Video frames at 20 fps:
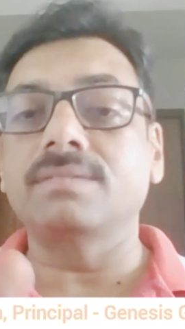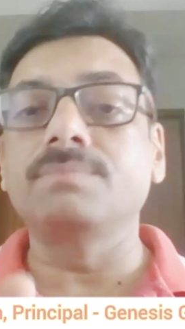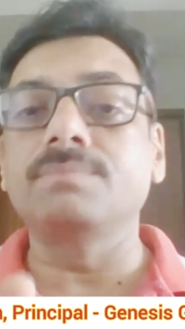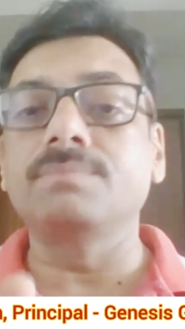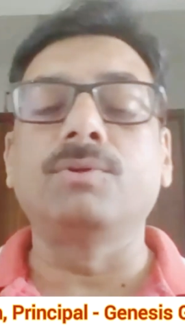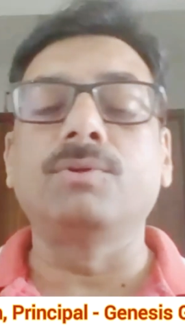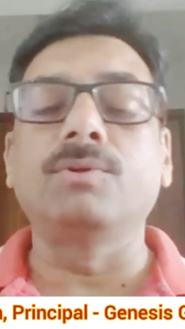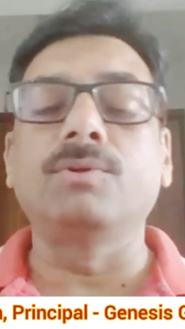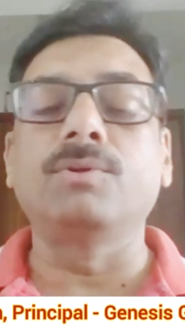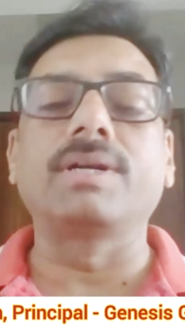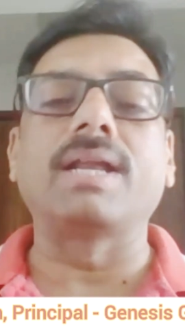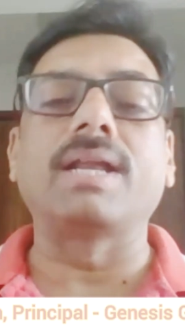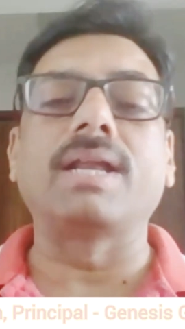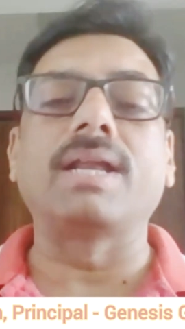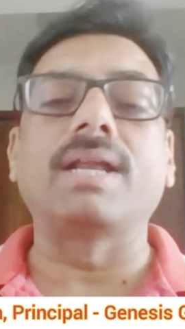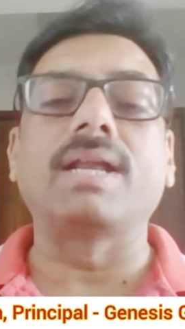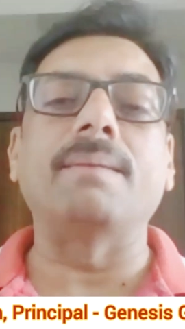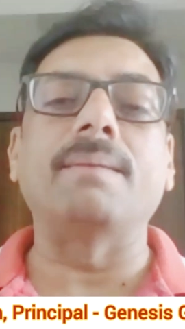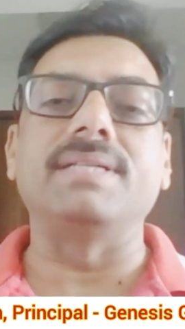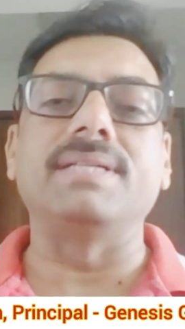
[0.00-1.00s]
That is more
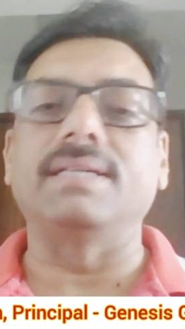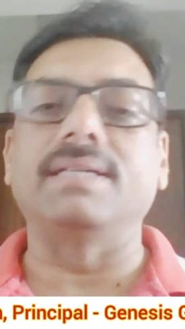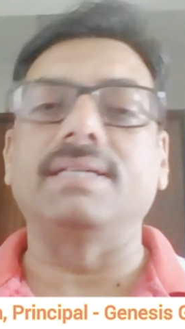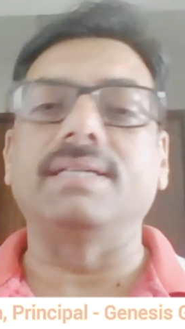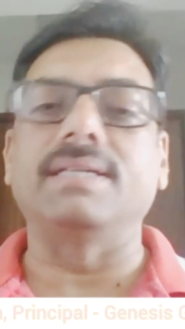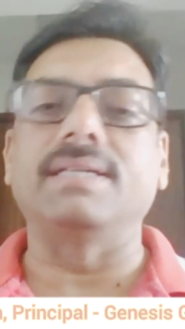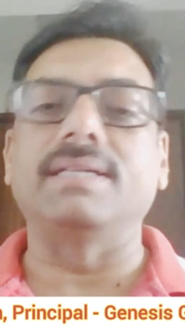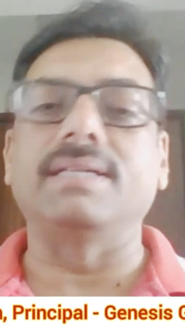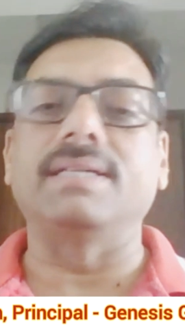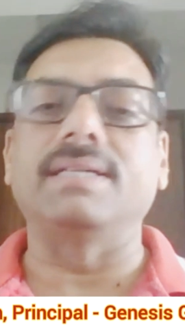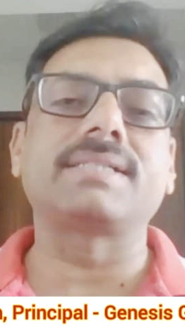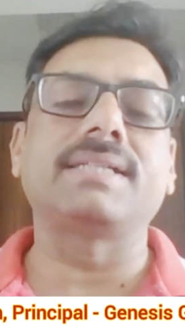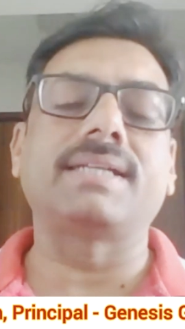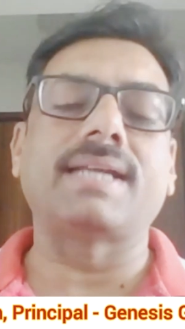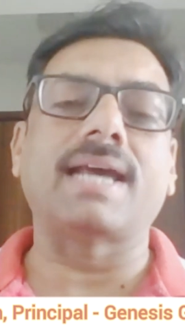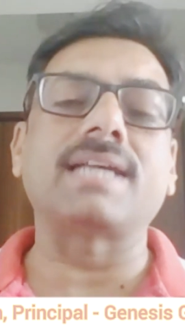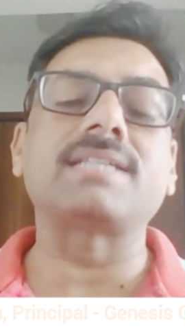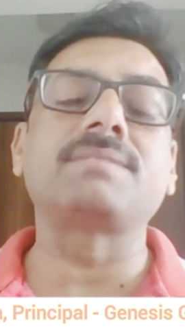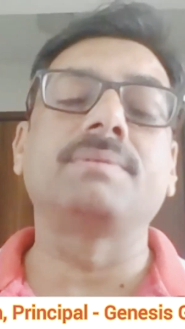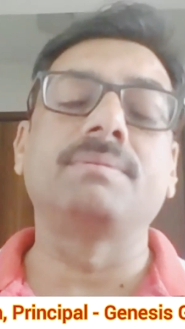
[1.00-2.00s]
damaging. The within
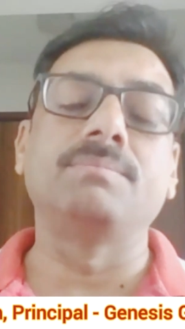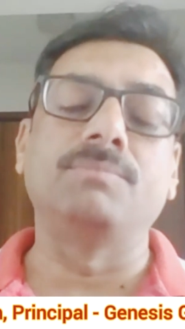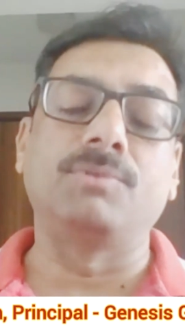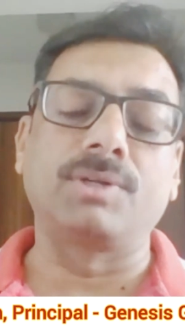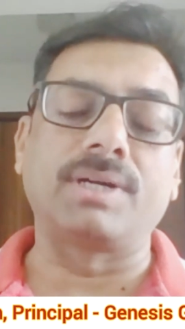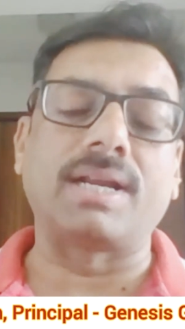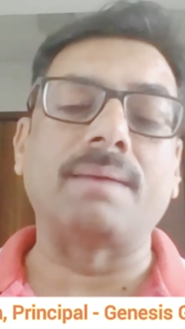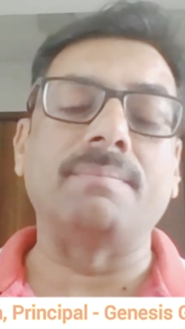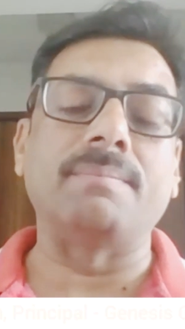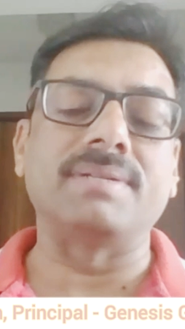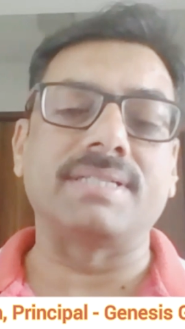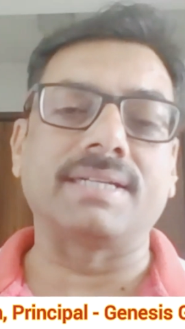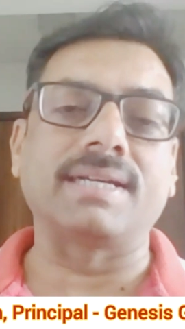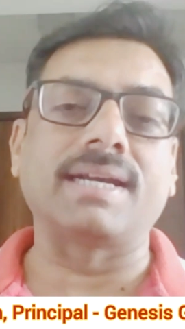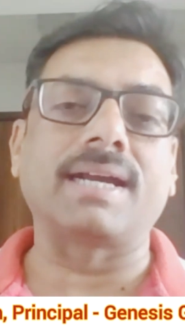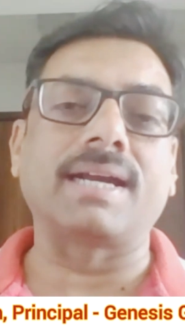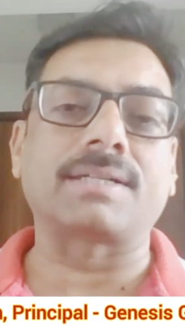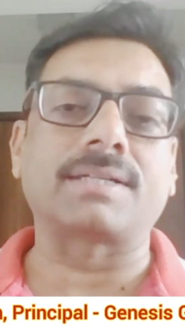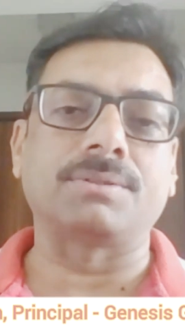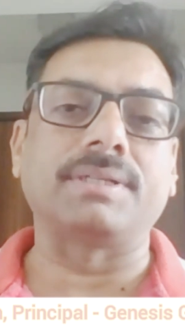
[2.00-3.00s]
reverse migration has been more
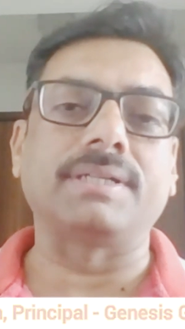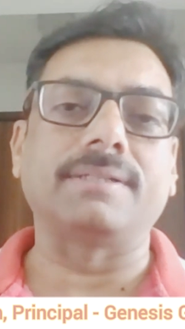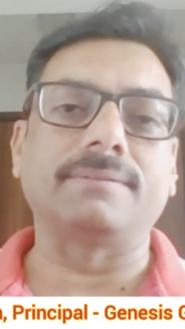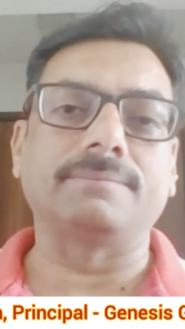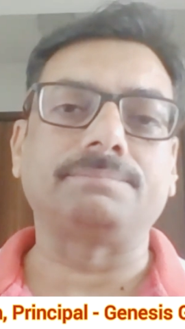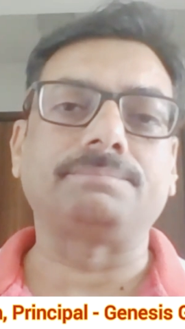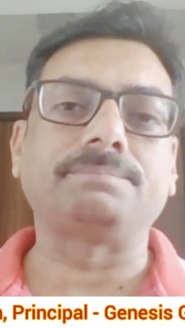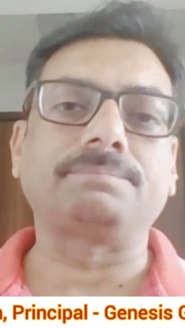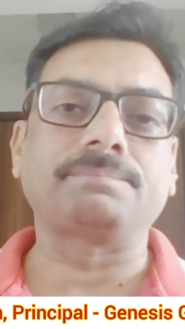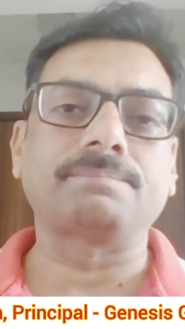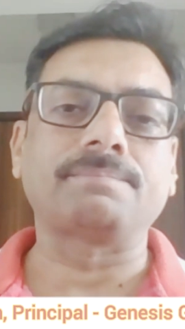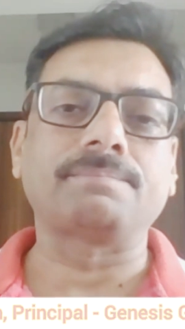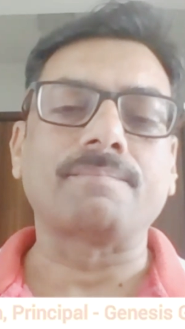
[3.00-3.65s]
damaging actually.